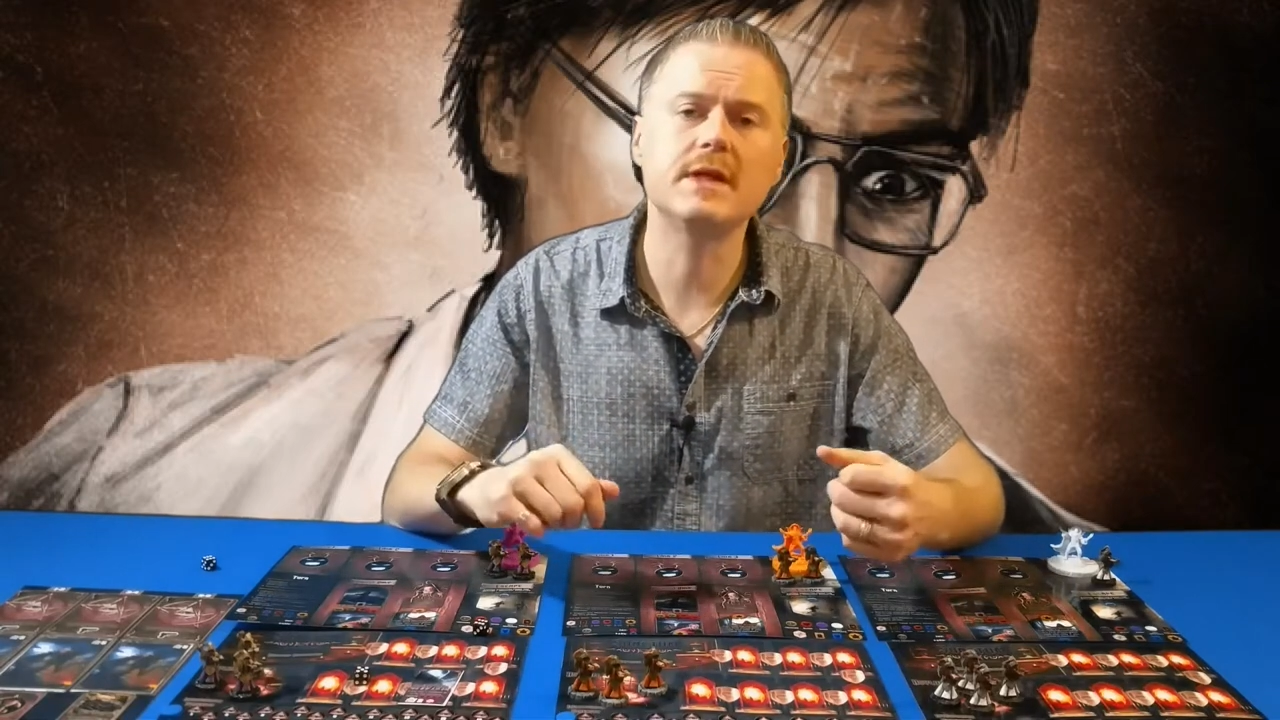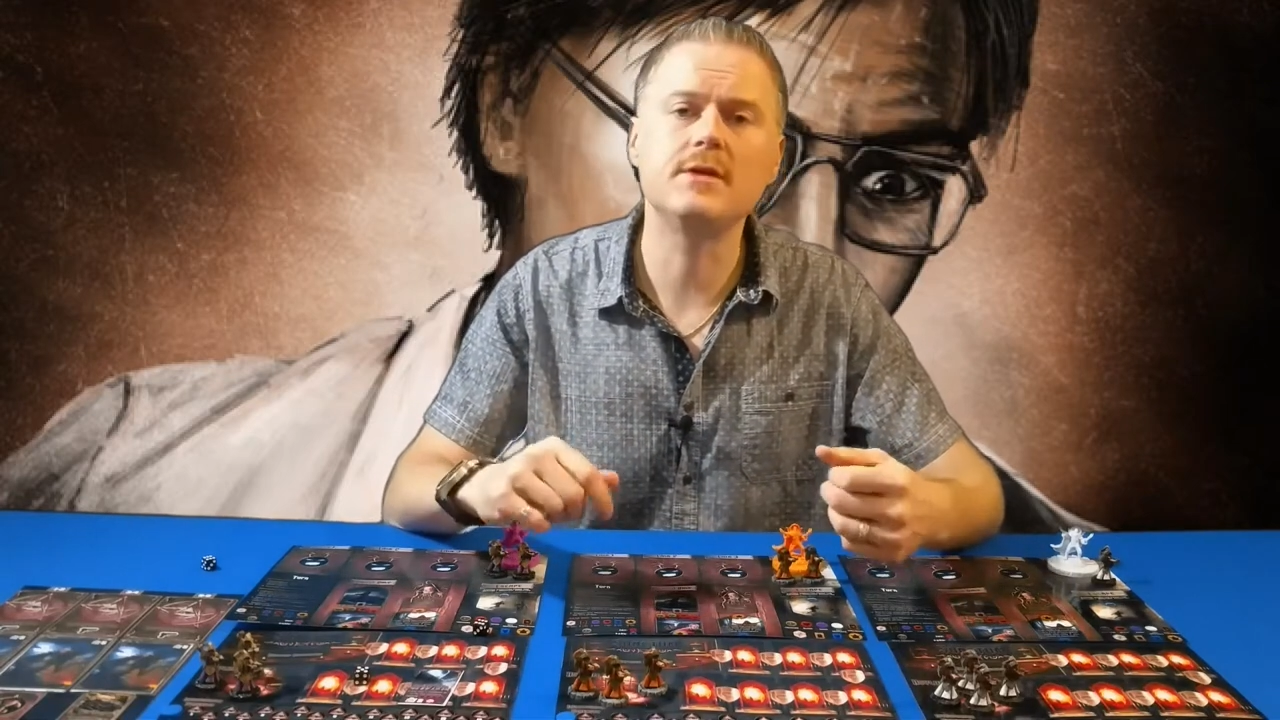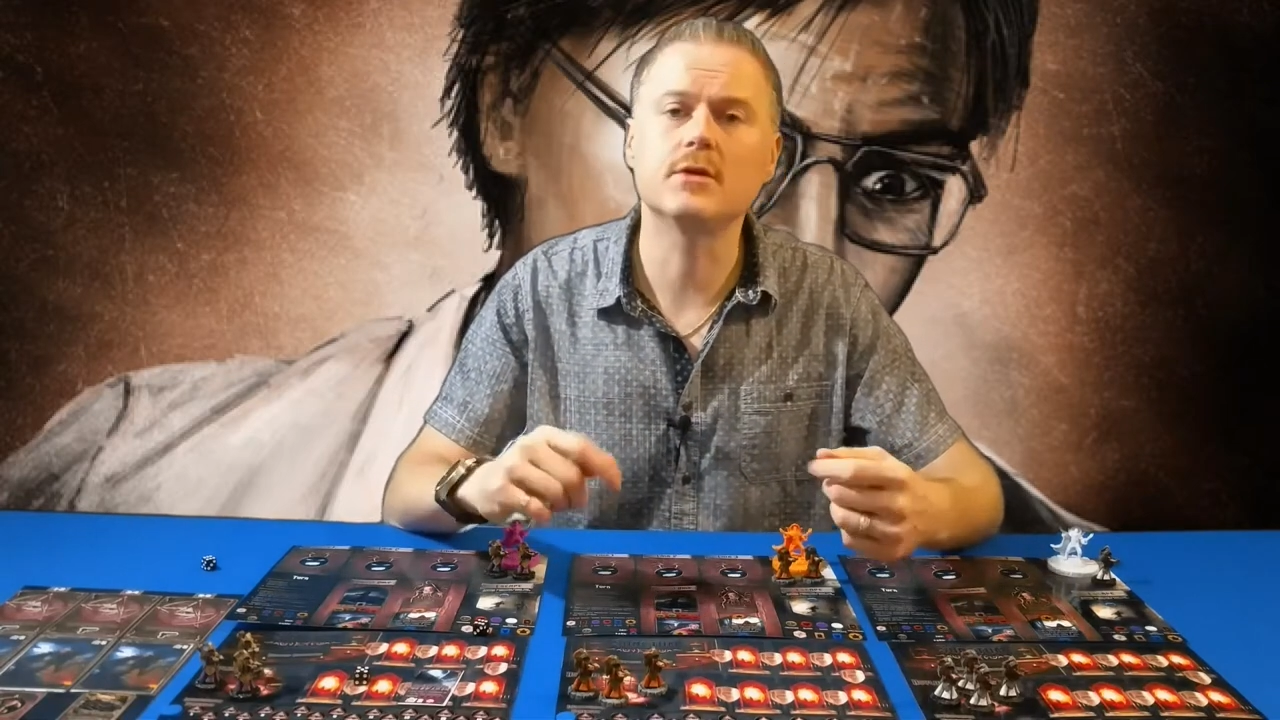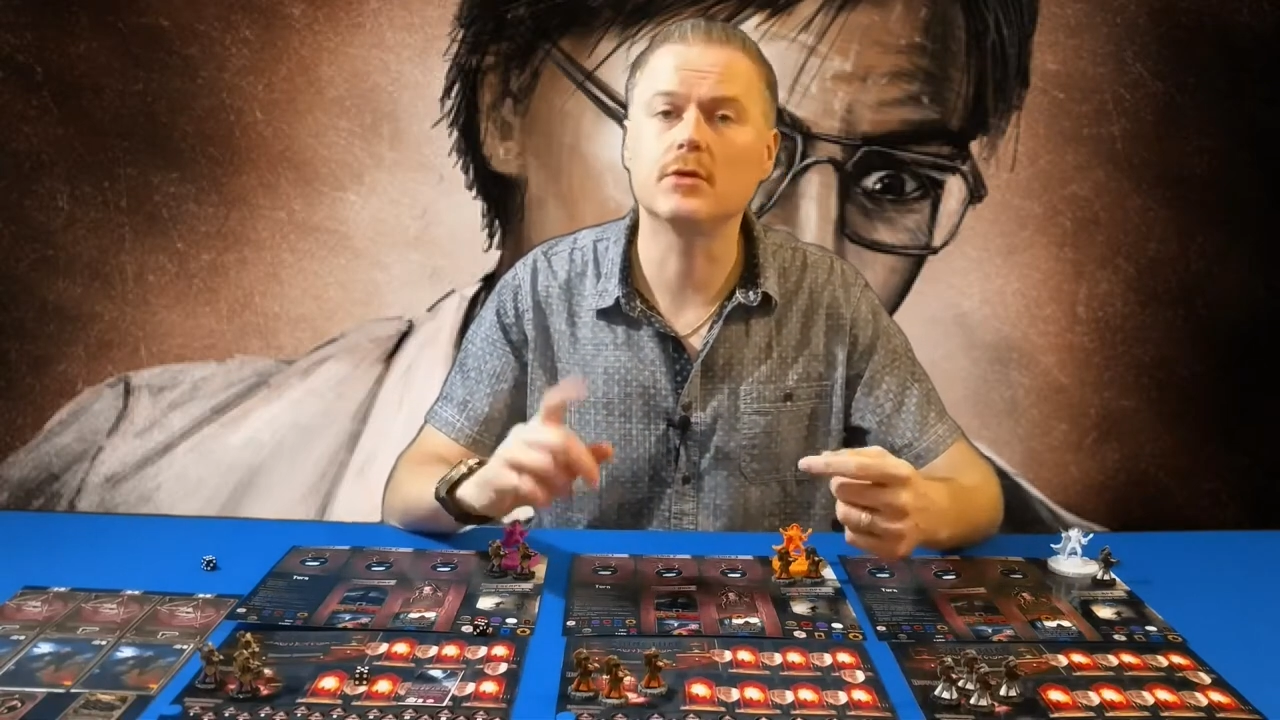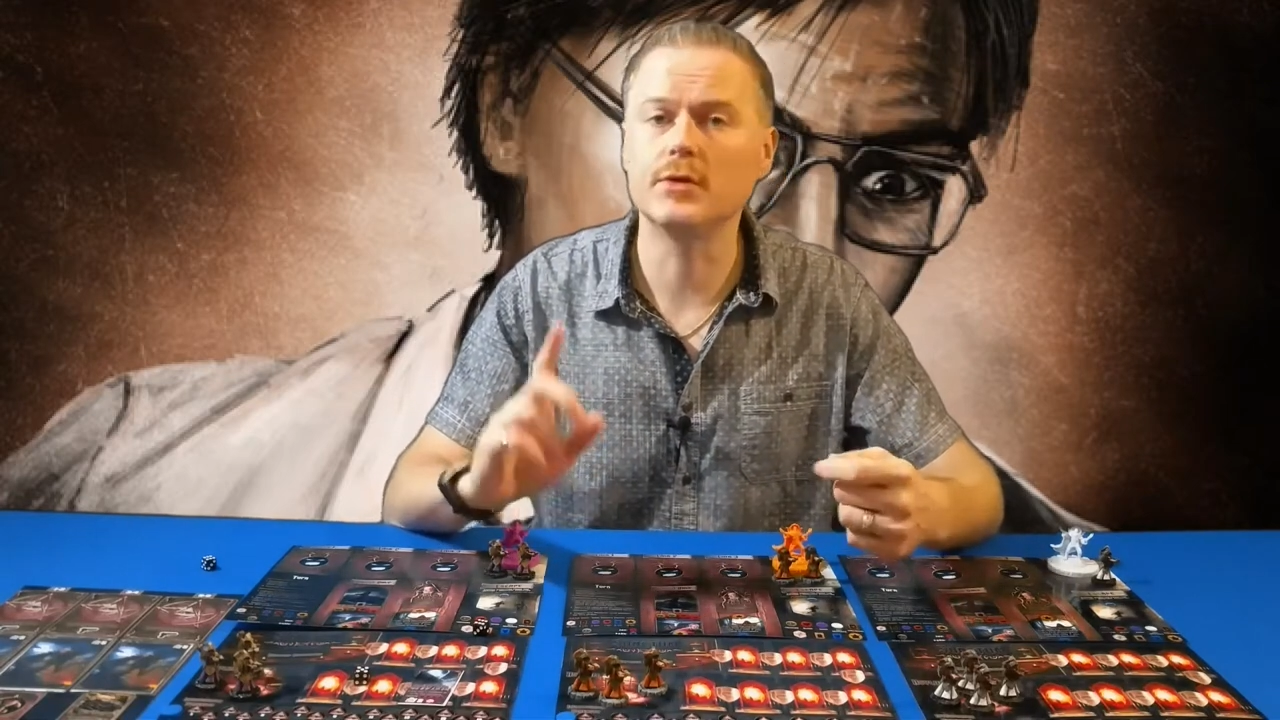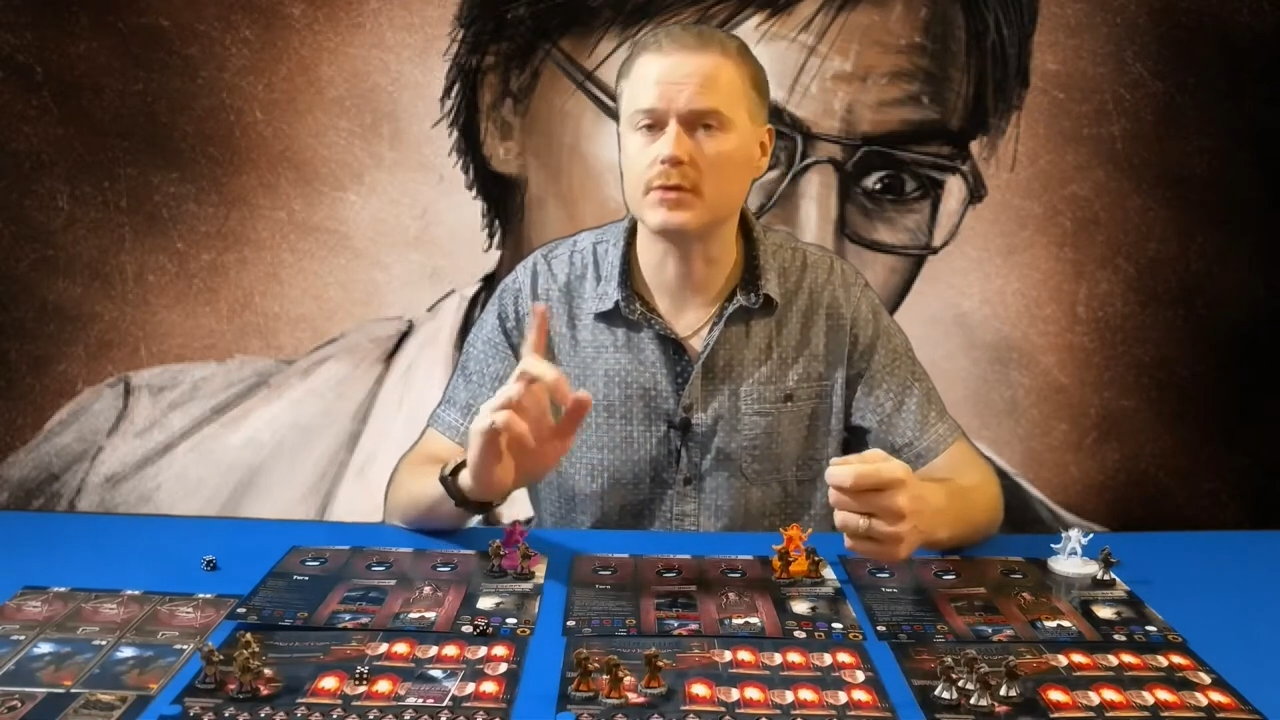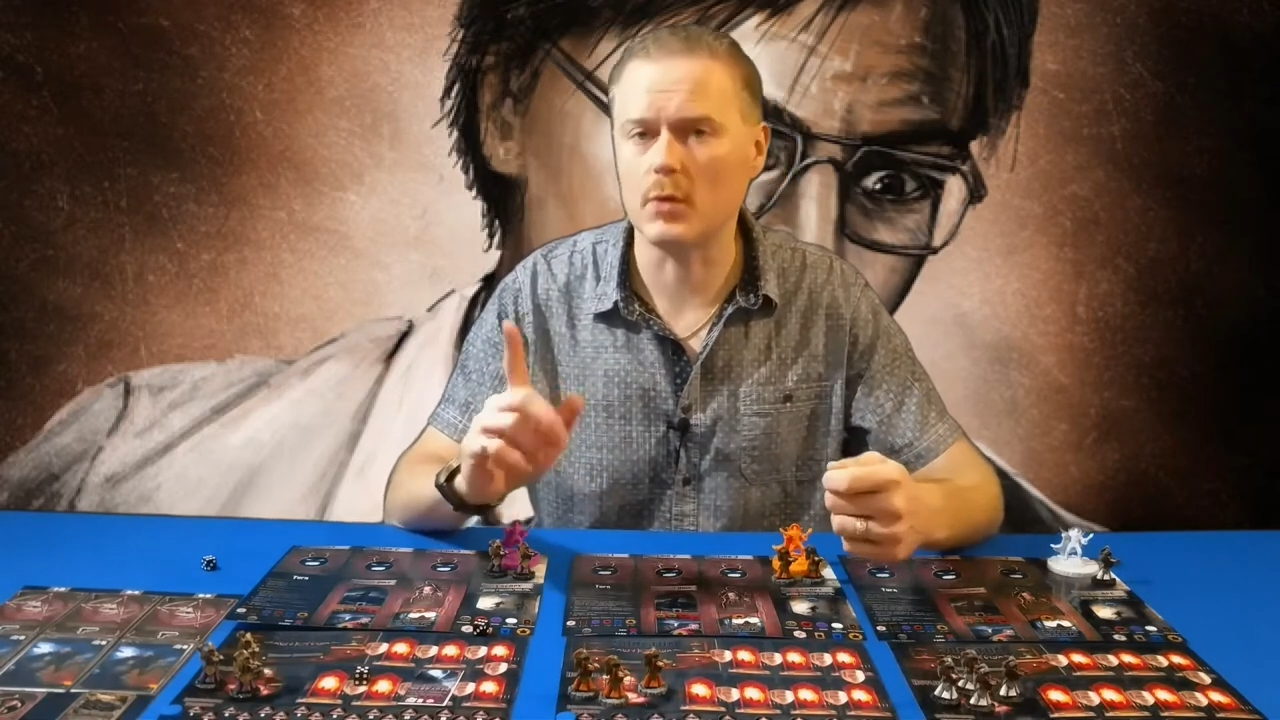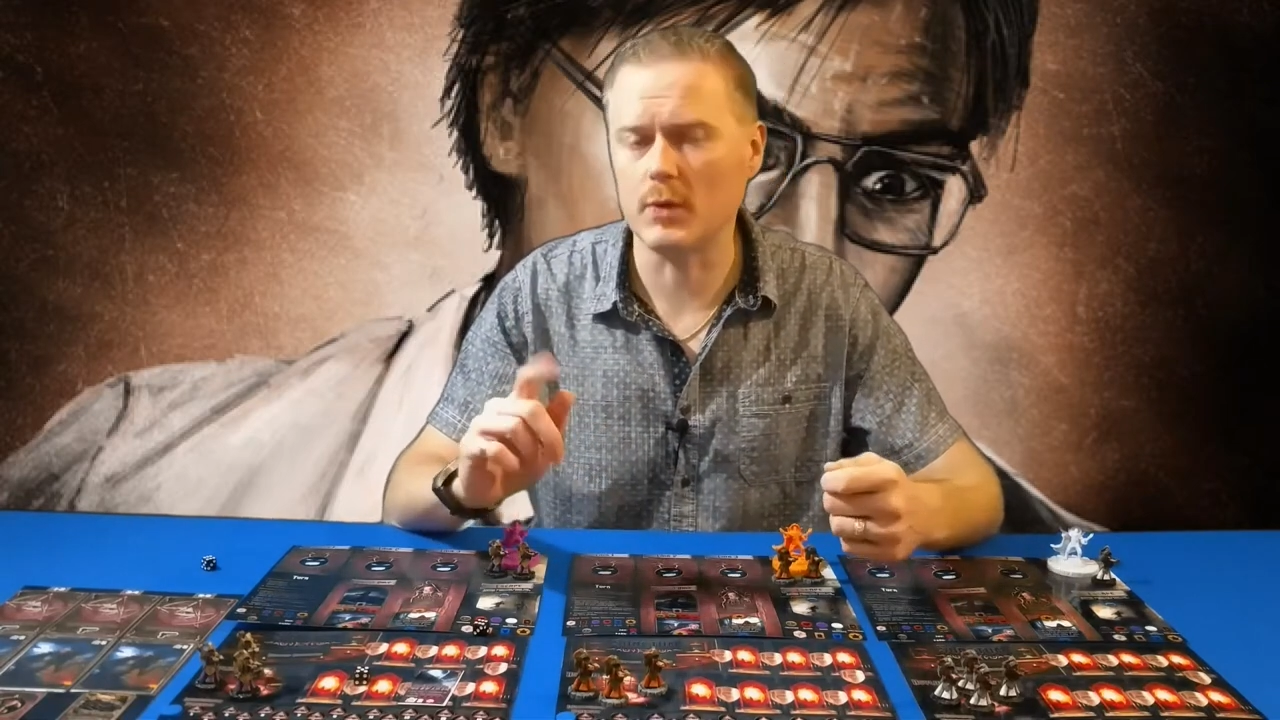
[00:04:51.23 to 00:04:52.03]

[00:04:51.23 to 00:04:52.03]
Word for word: and you can only use it